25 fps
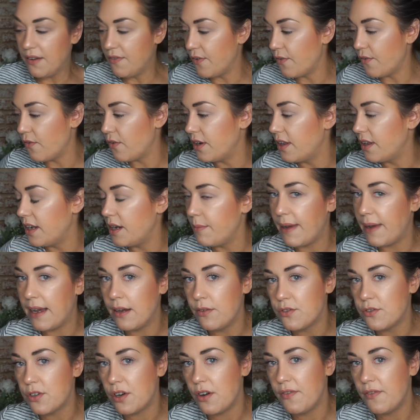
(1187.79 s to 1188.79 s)
for running
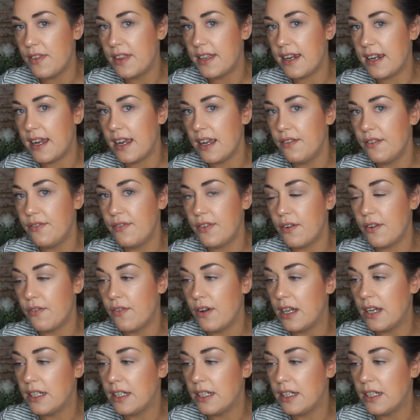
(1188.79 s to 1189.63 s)
about during the day, for